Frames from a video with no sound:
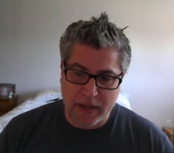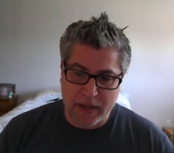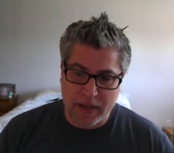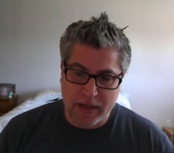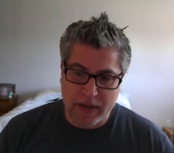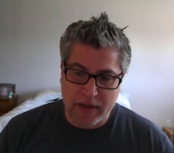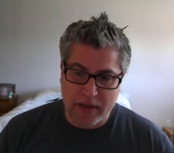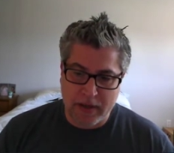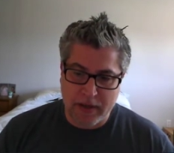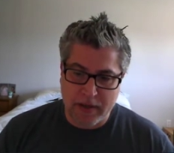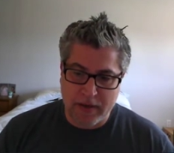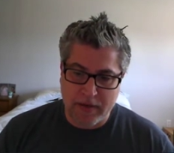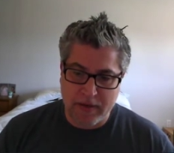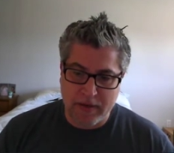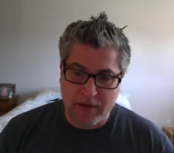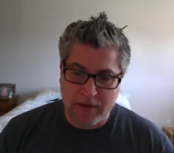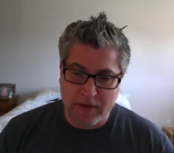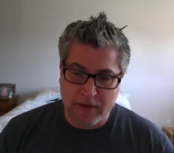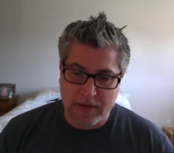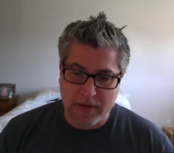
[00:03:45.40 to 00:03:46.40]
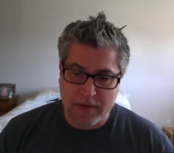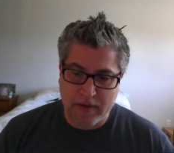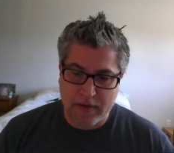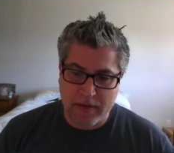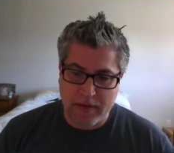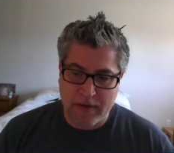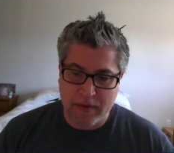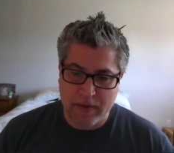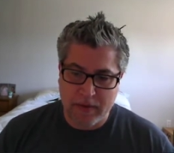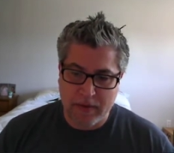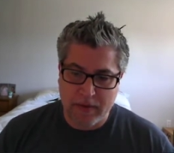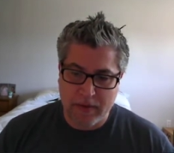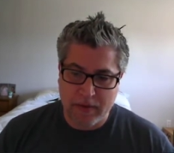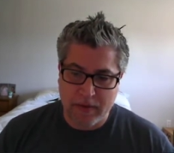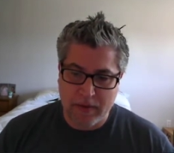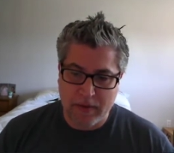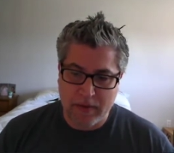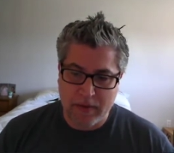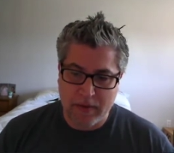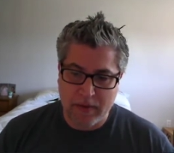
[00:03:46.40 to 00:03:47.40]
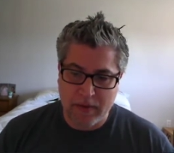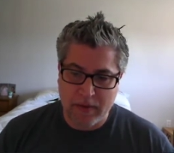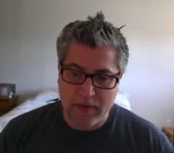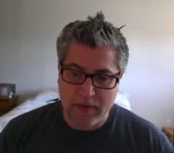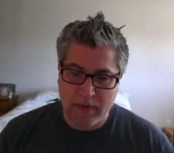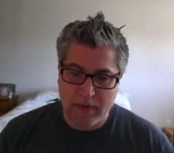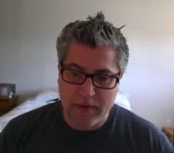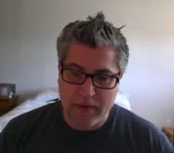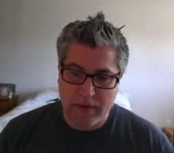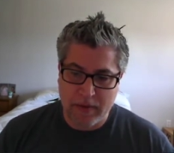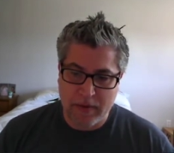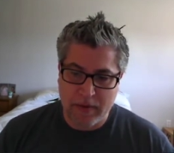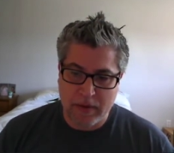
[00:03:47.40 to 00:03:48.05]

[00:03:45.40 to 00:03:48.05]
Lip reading: Nothing is said.